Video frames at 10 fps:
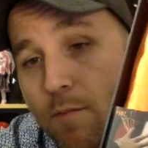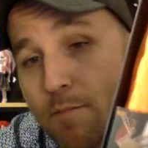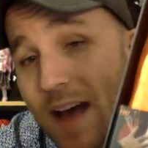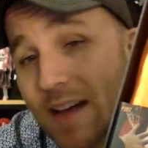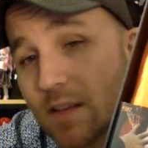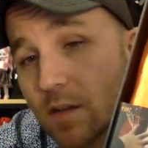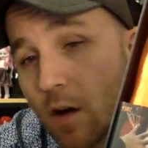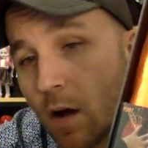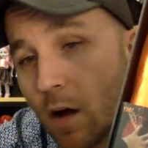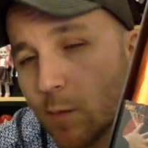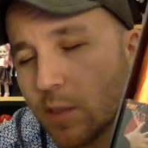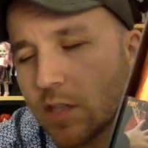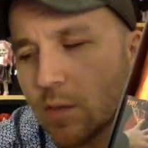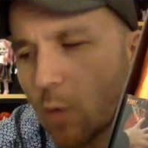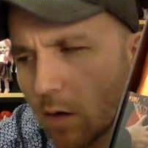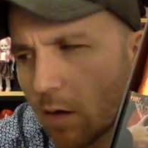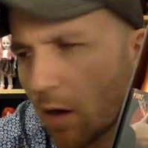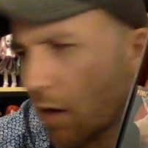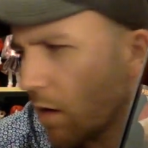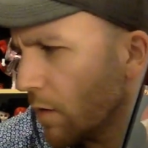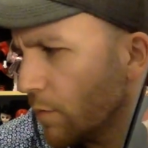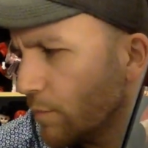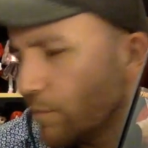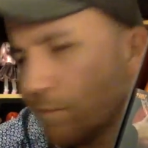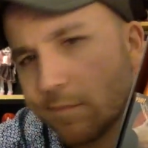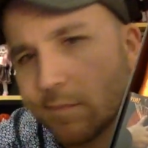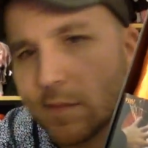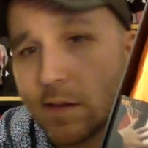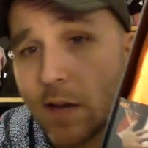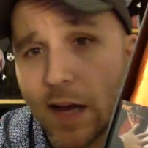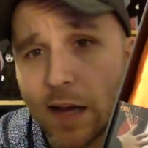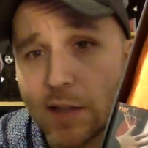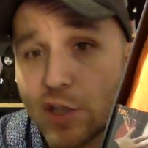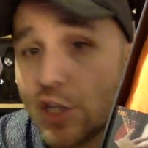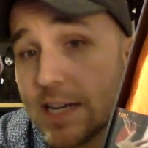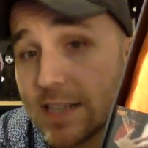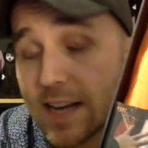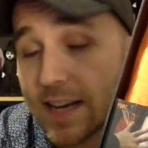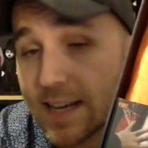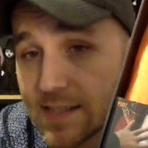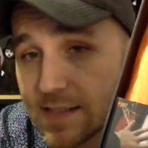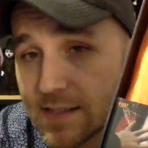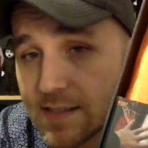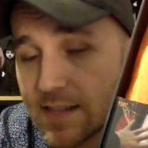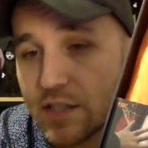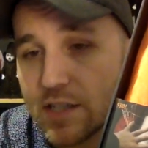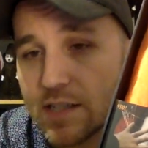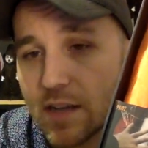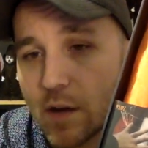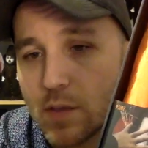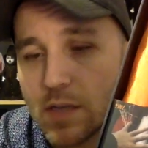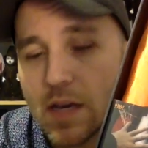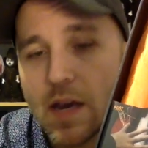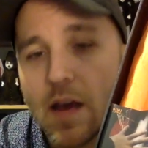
mask on, or her sheet, I guess, since she's a ghost.